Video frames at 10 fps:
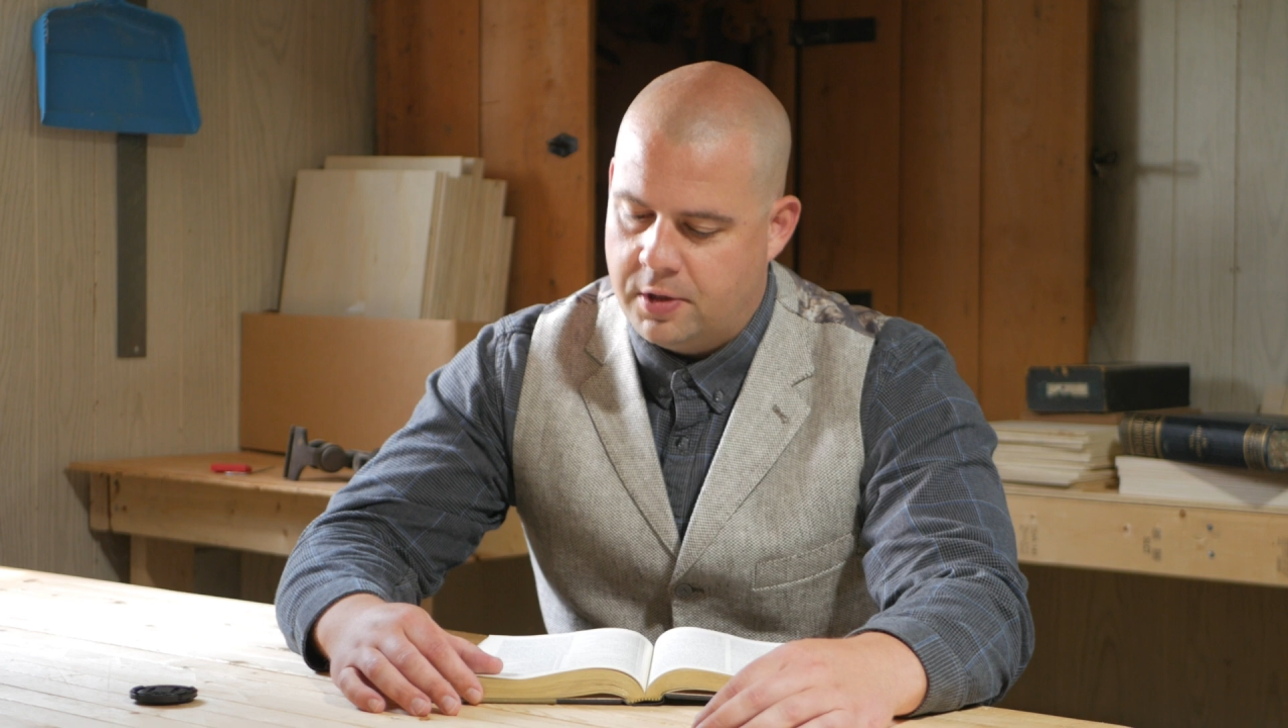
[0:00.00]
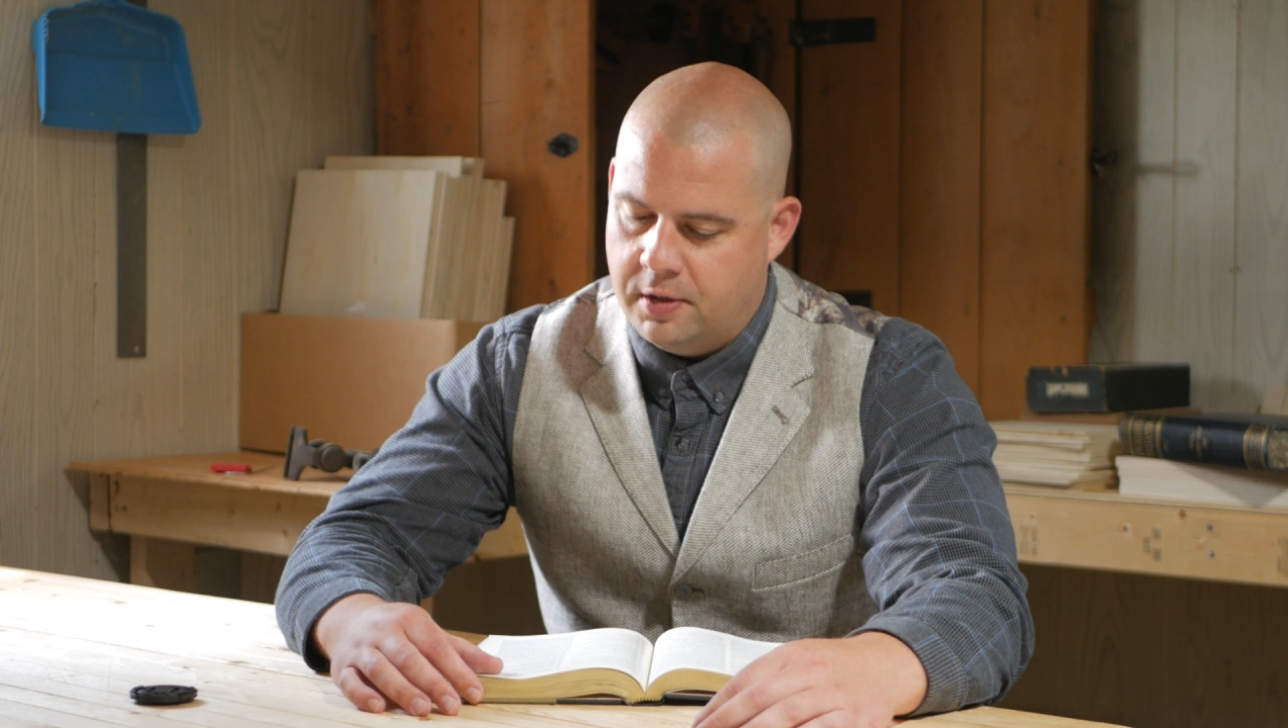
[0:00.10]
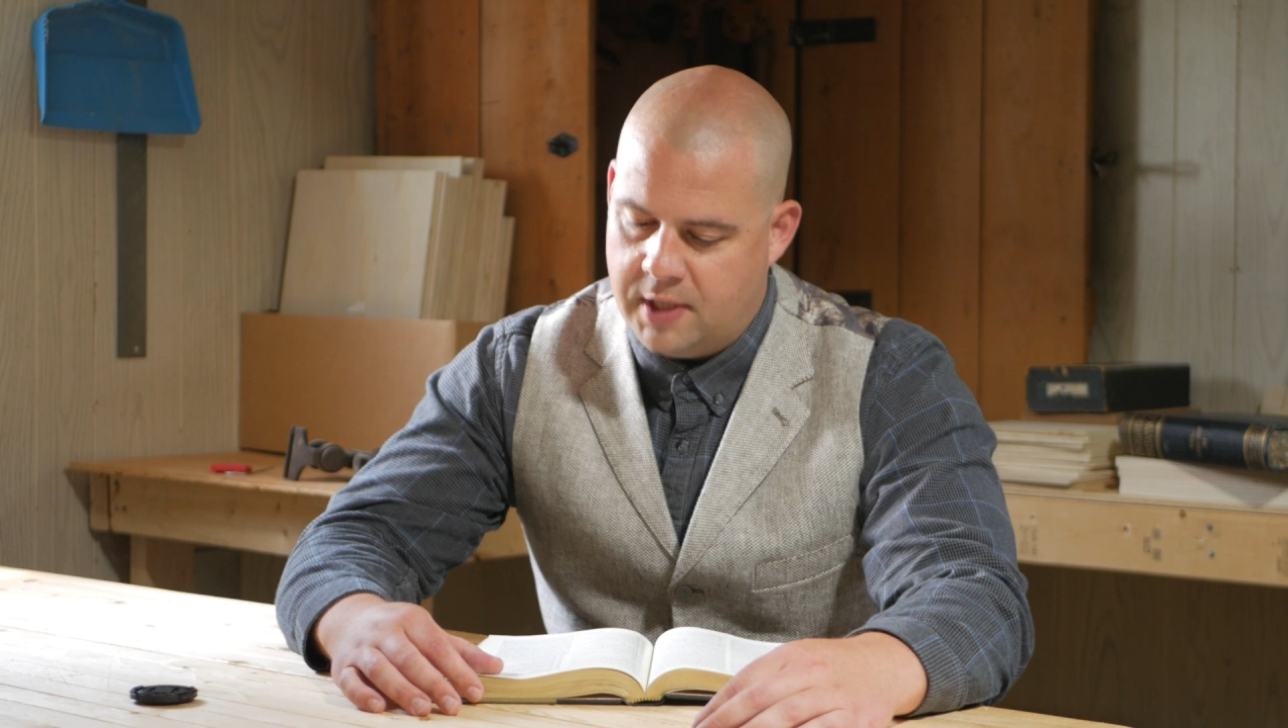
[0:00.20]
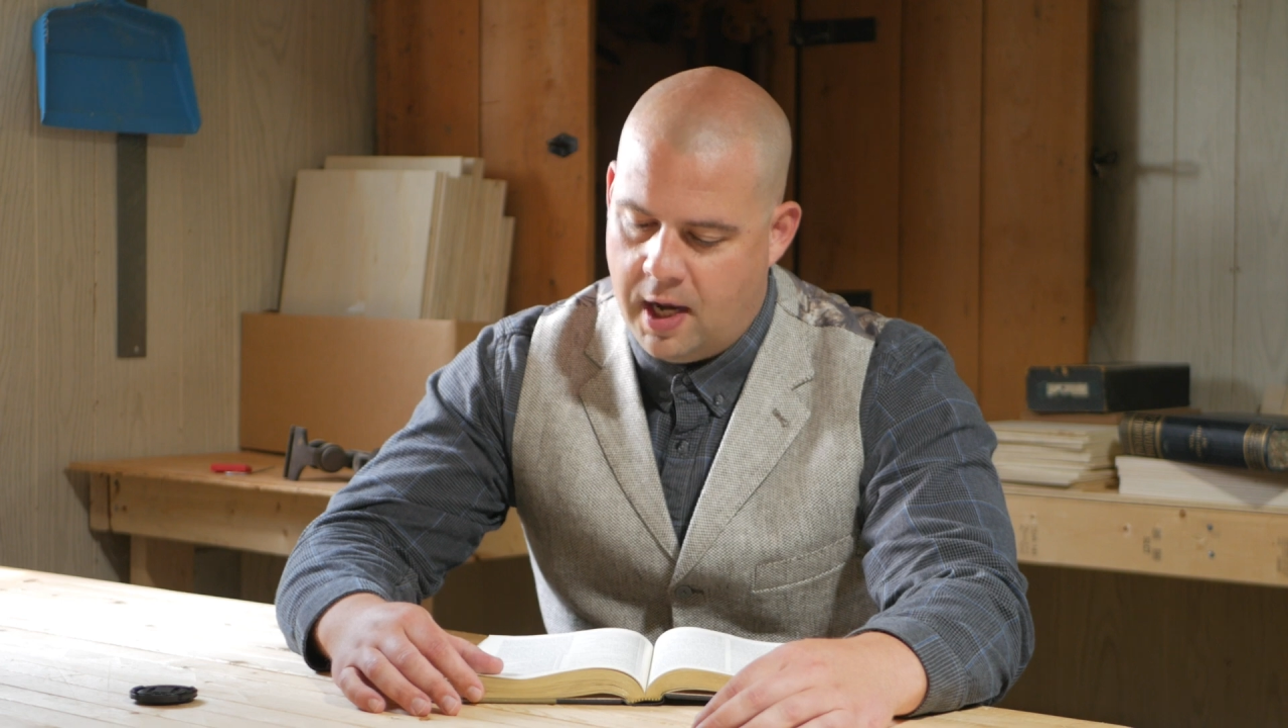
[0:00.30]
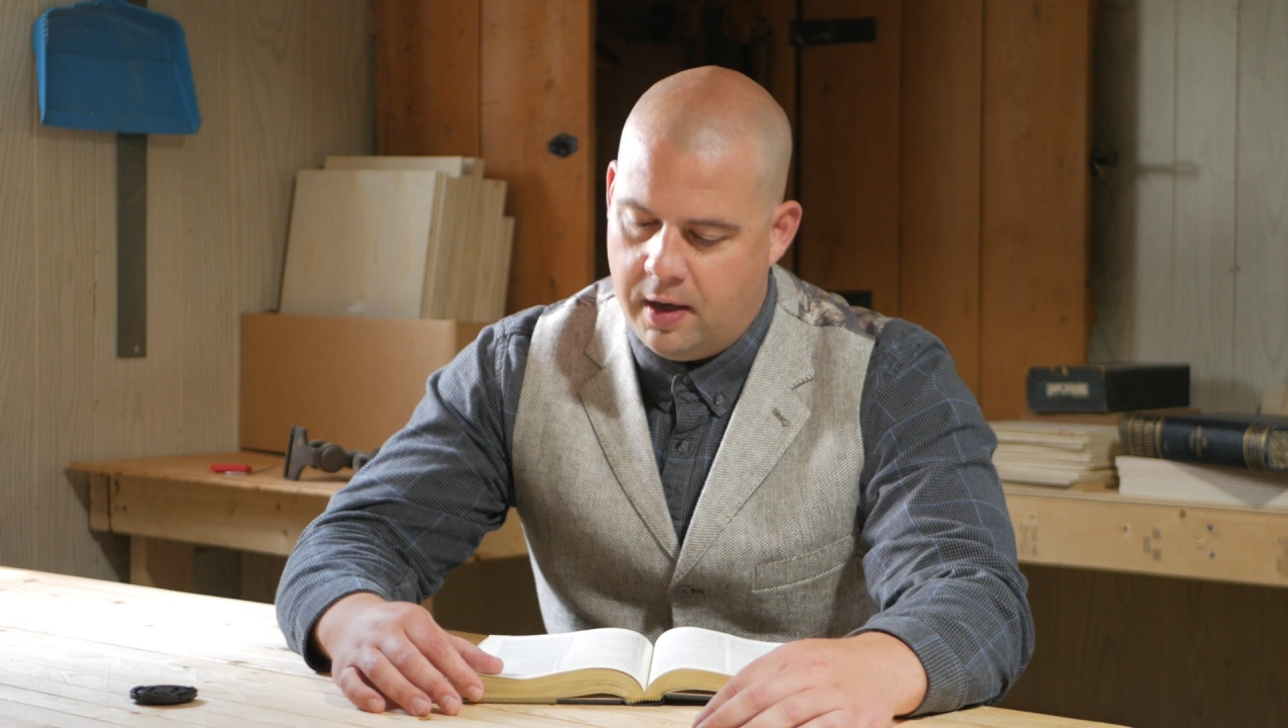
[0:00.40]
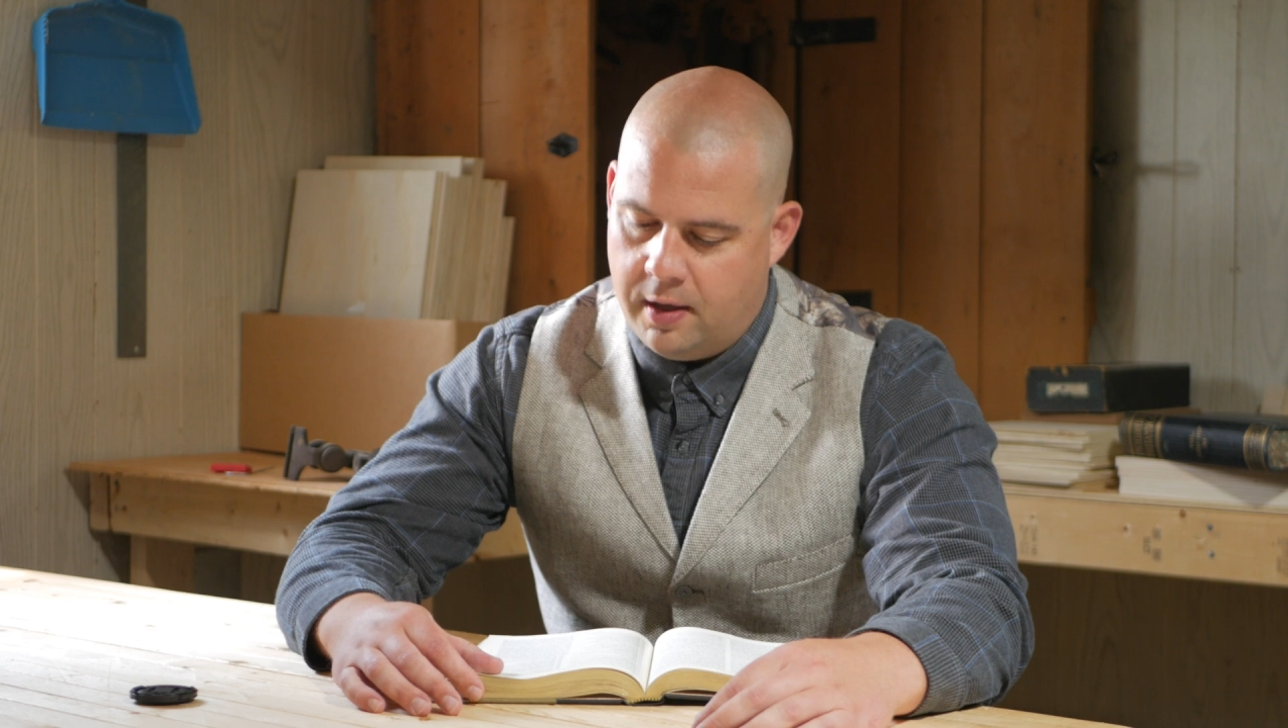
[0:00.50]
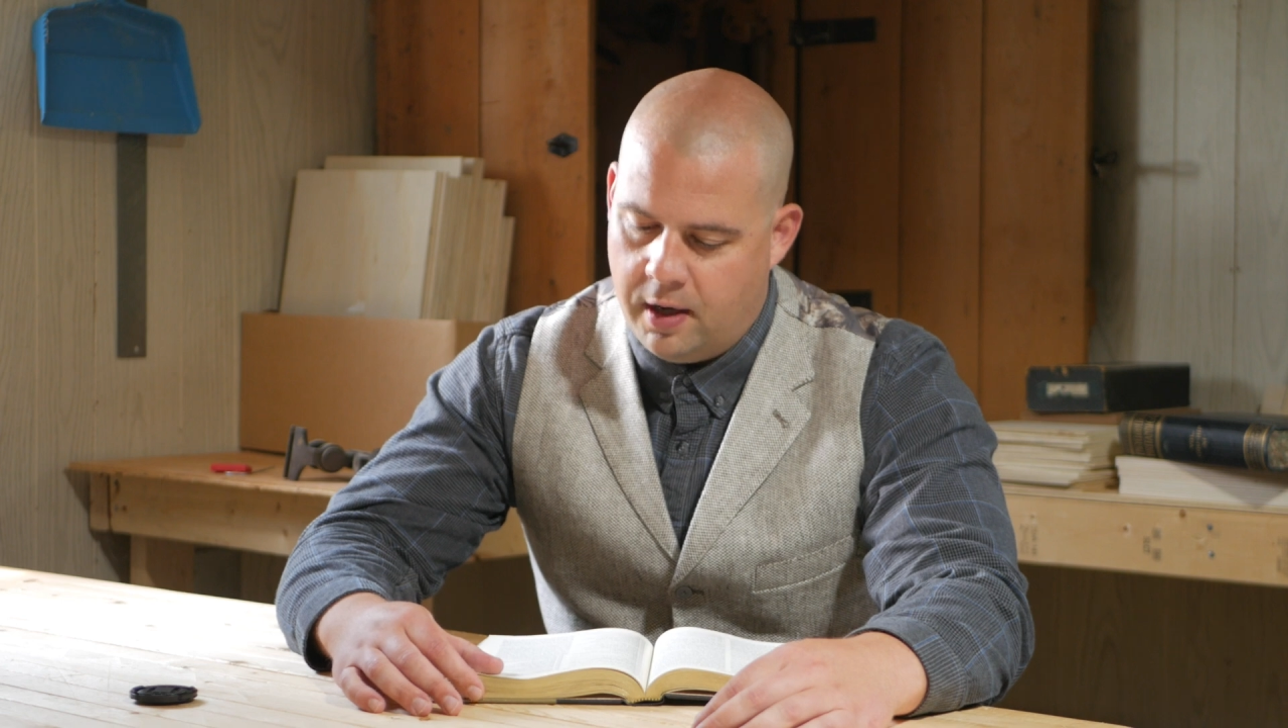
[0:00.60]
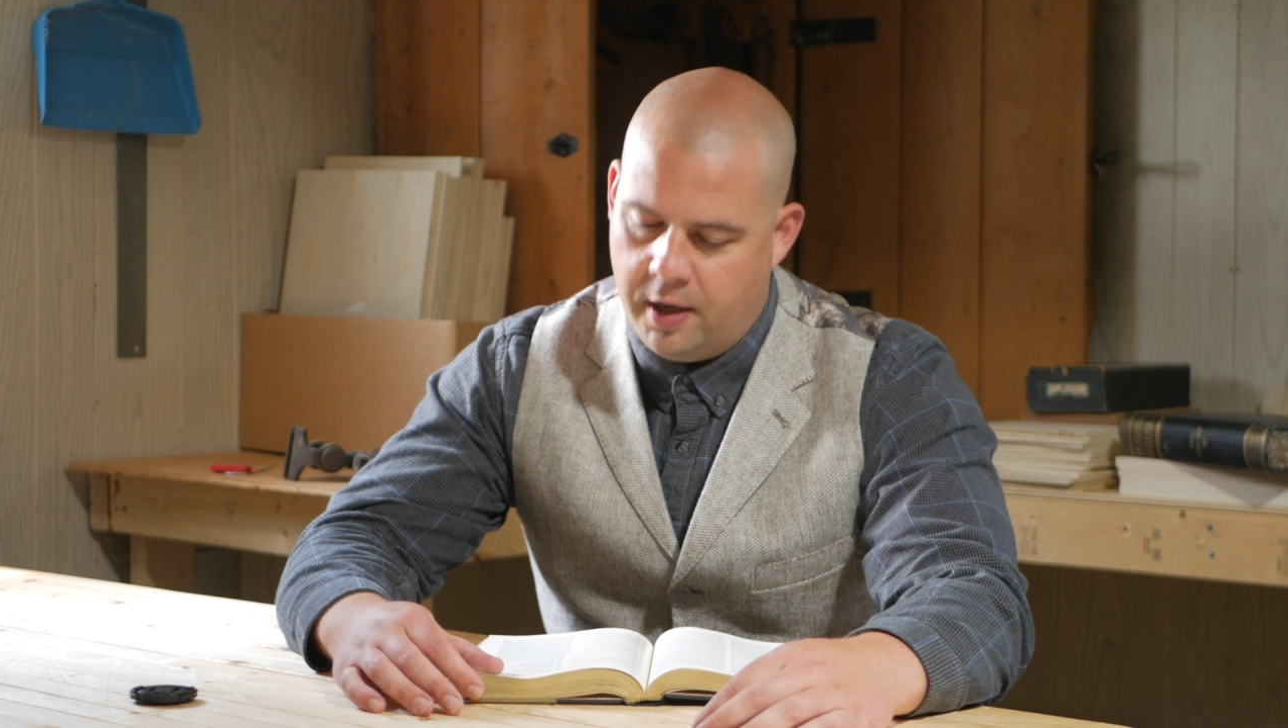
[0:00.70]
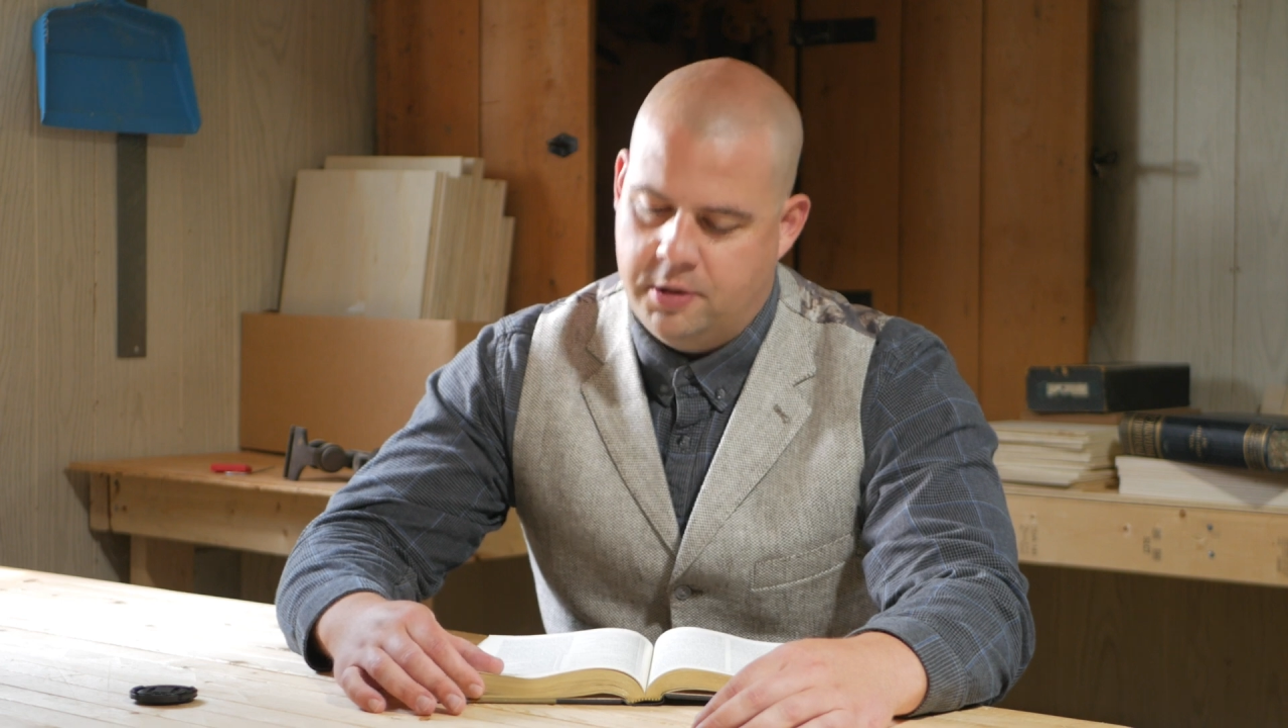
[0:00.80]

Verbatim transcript: art dead and i